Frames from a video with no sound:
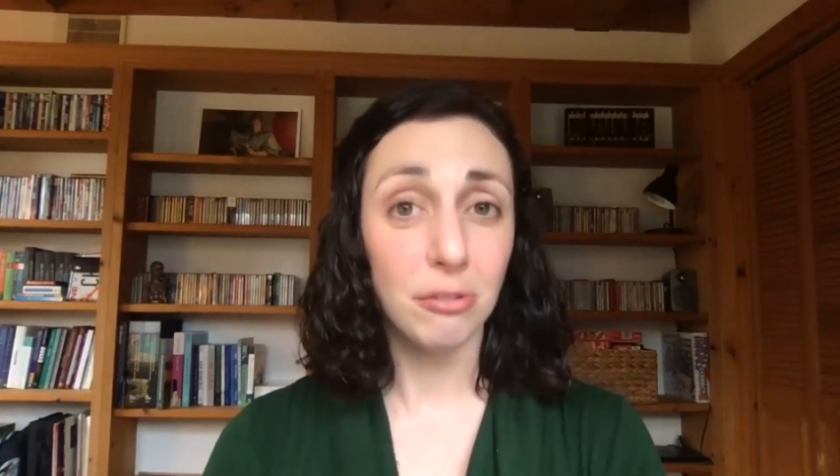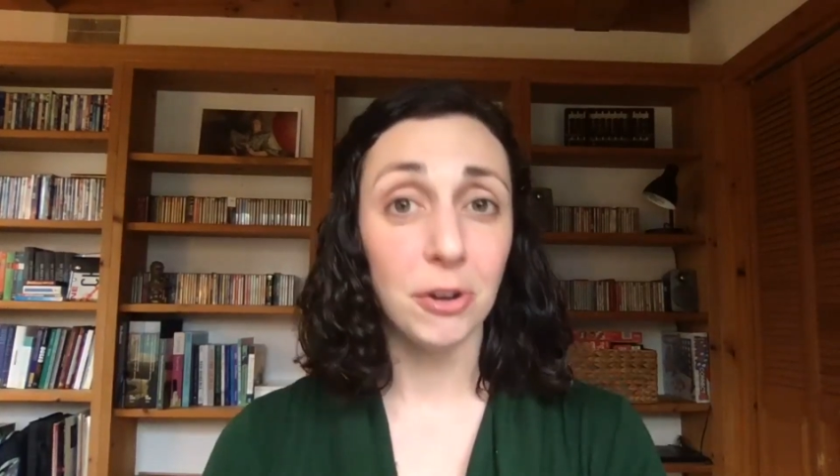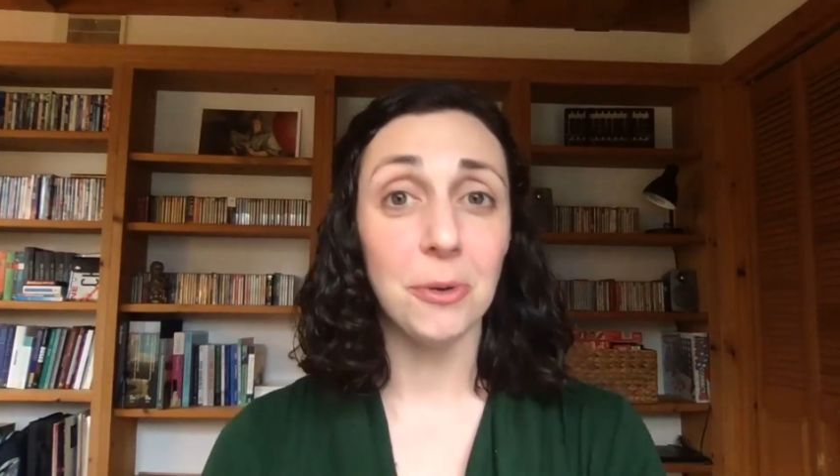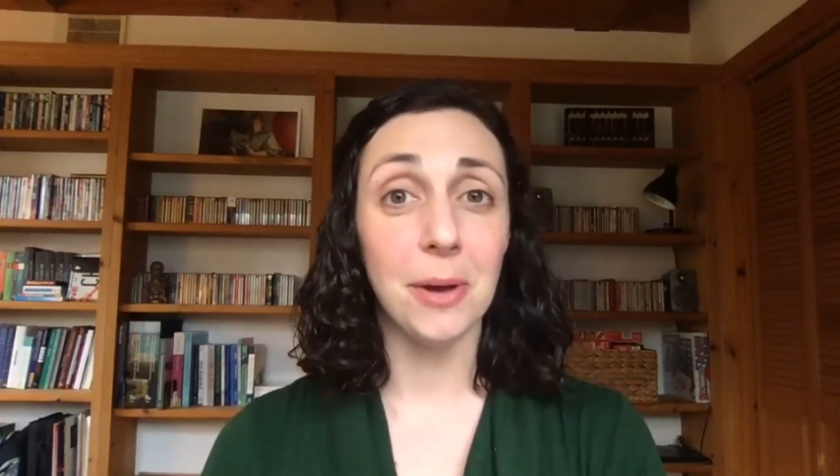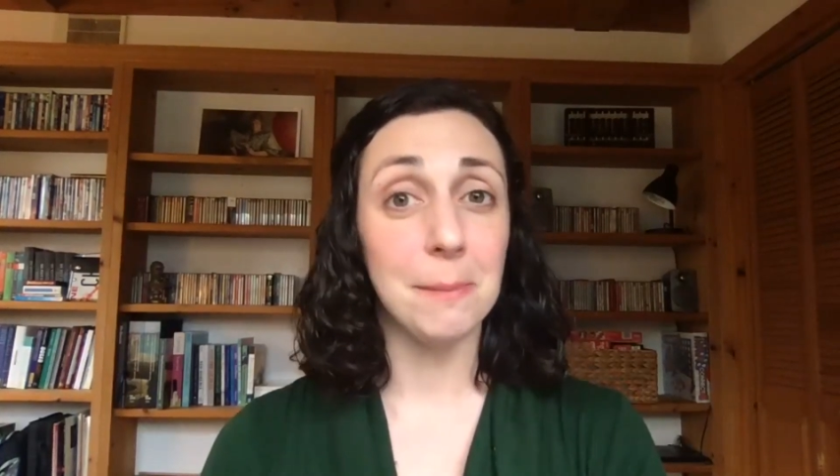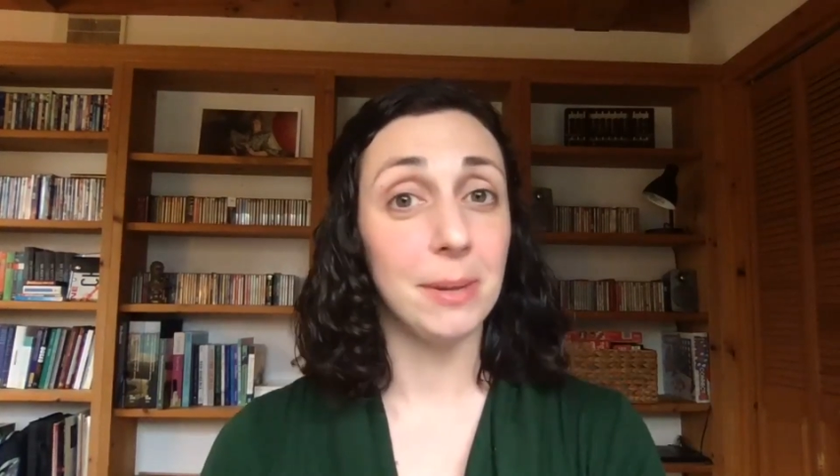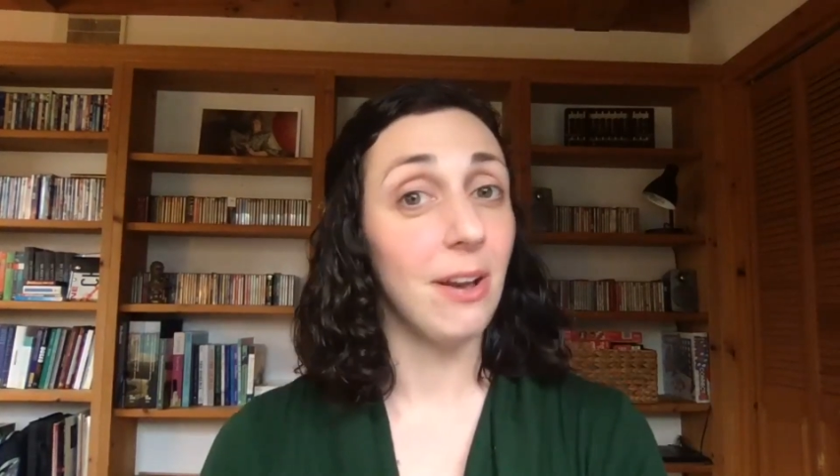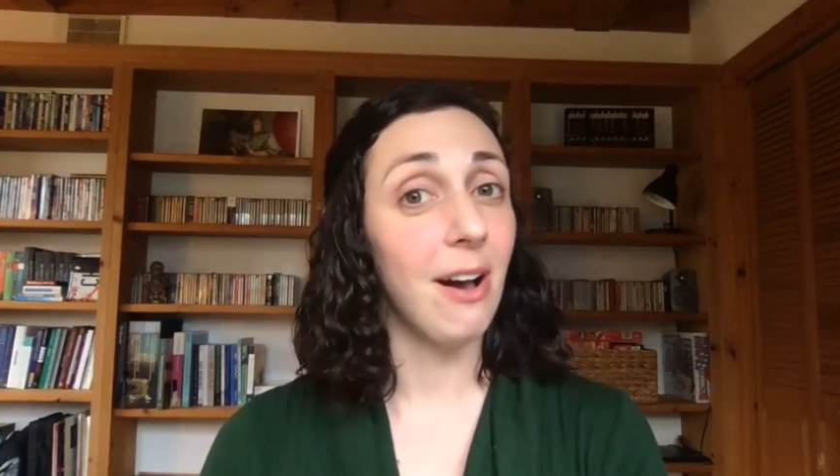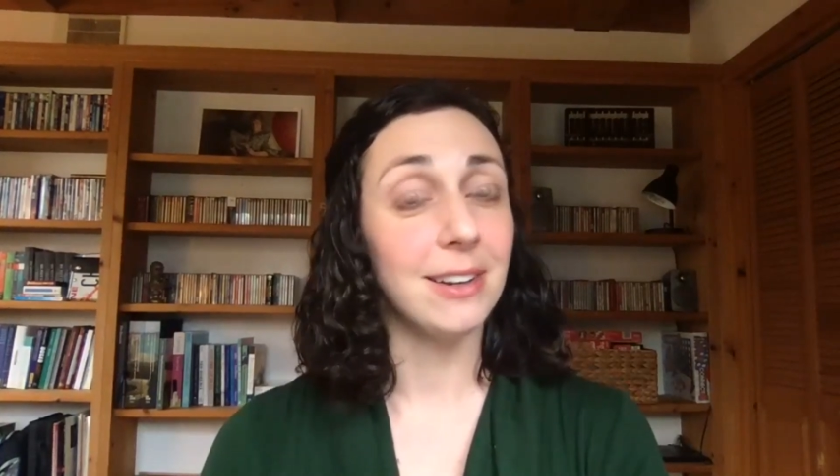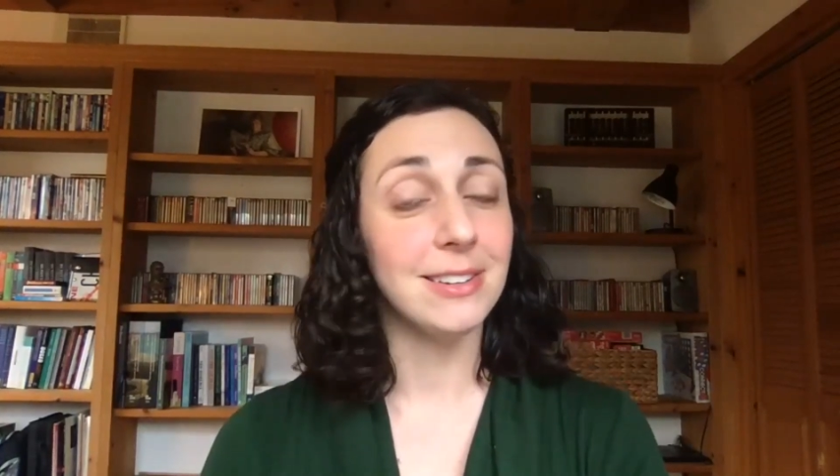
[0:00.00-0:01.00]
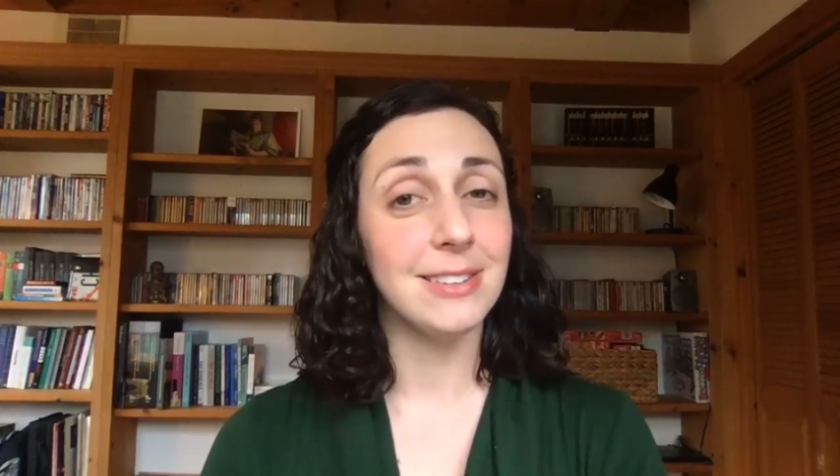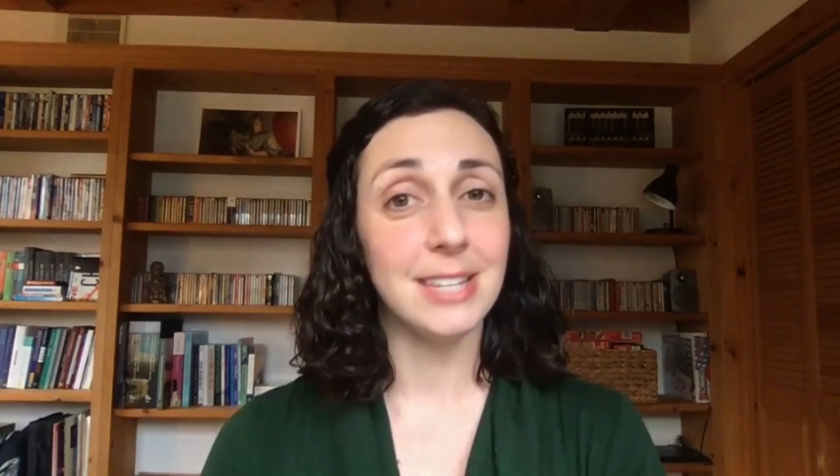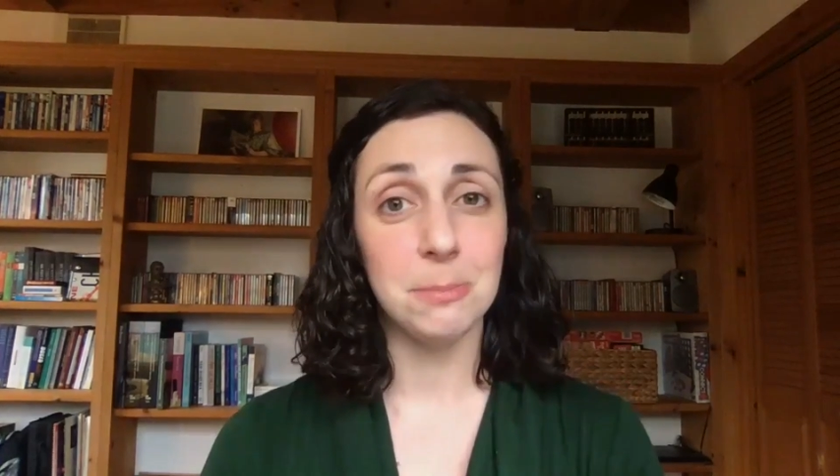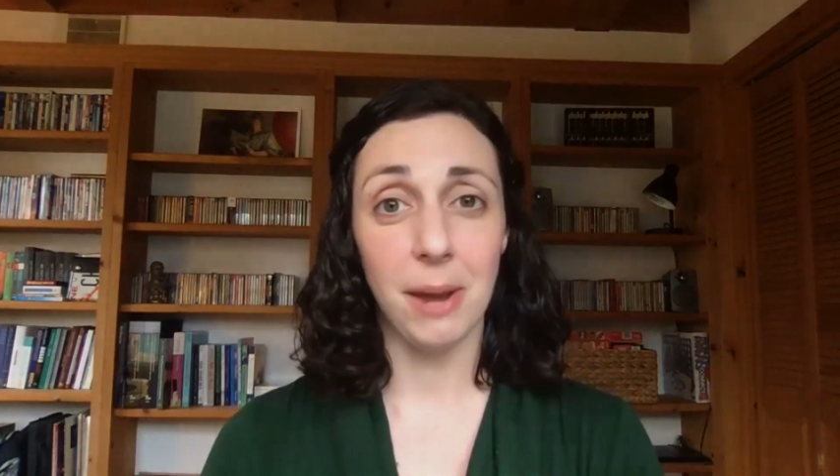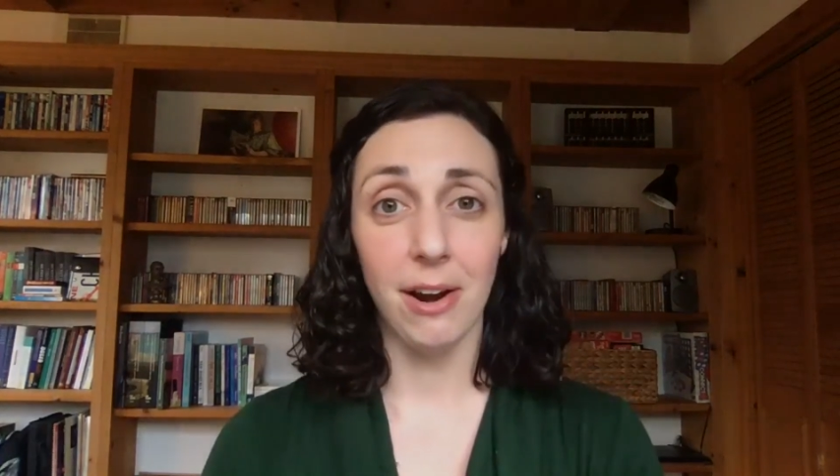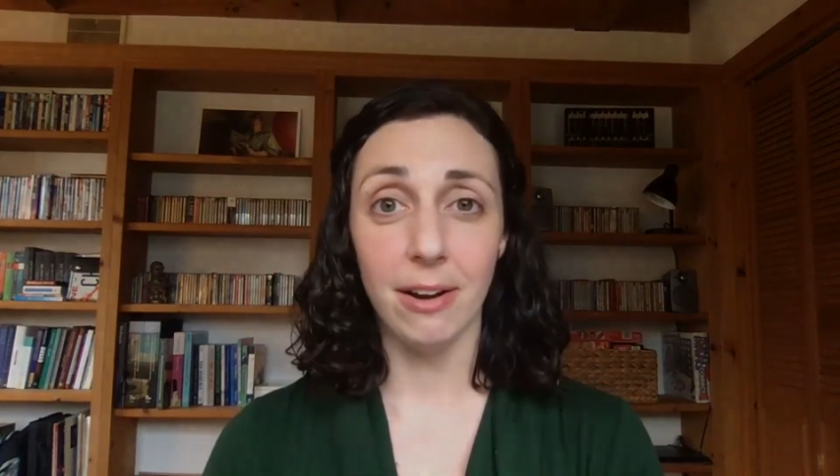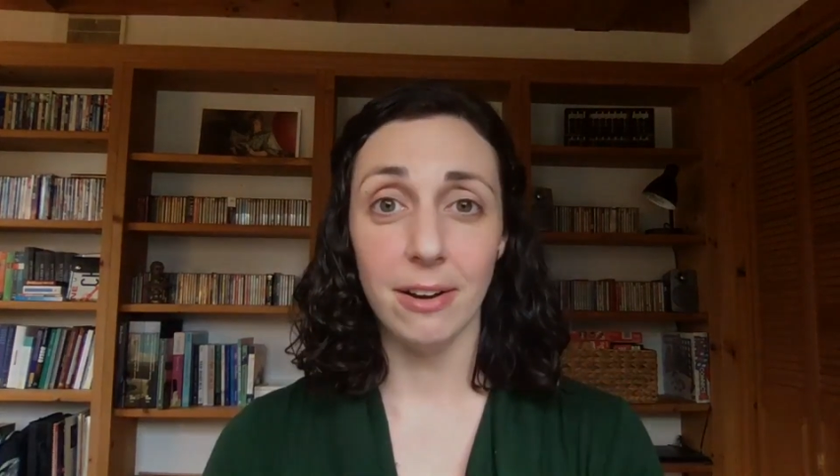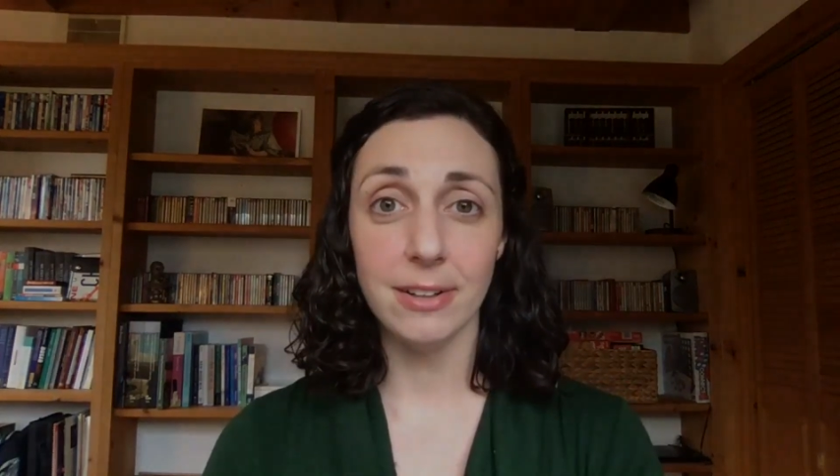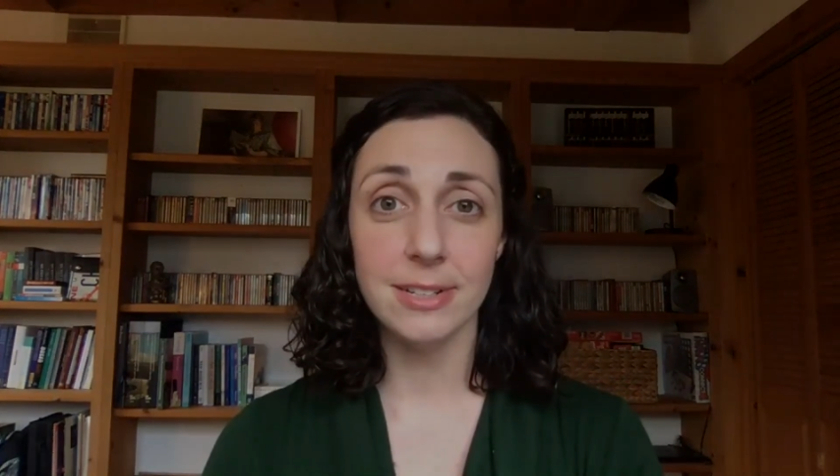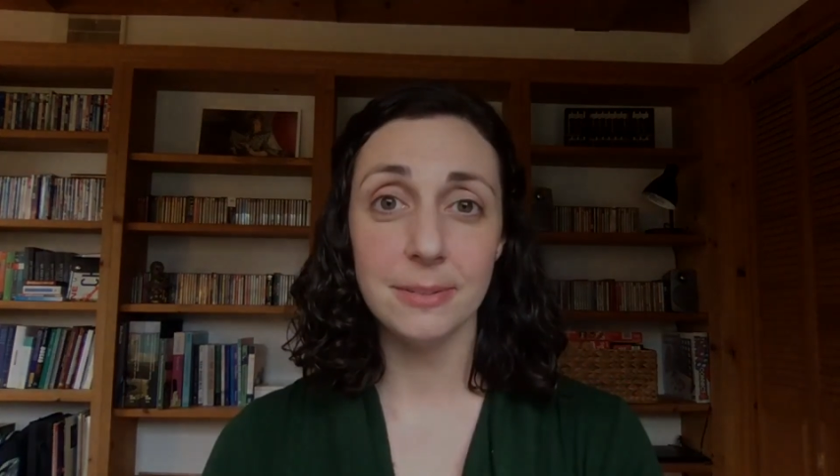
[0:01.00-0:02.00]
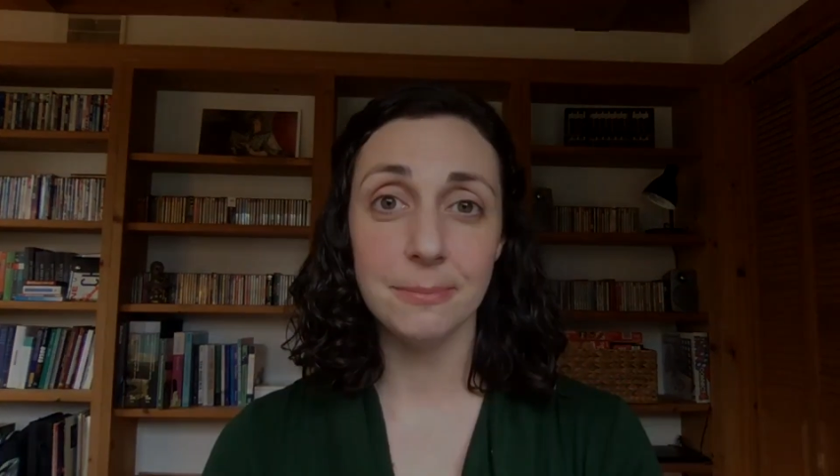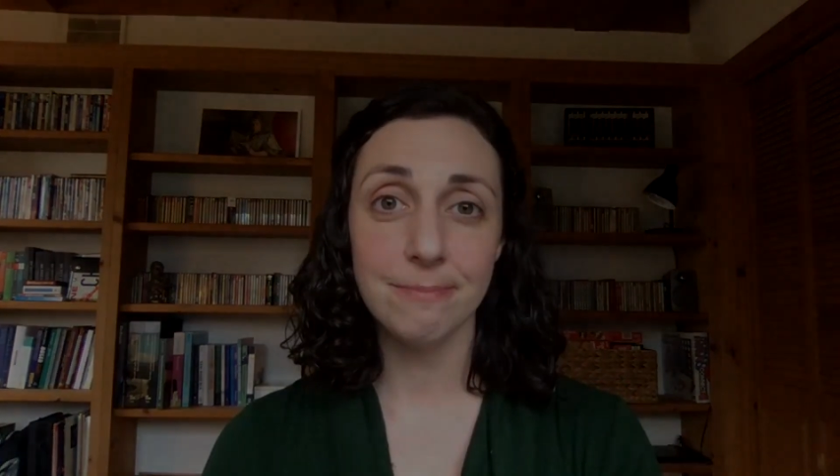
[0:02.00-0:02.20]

through and beyond these barriers.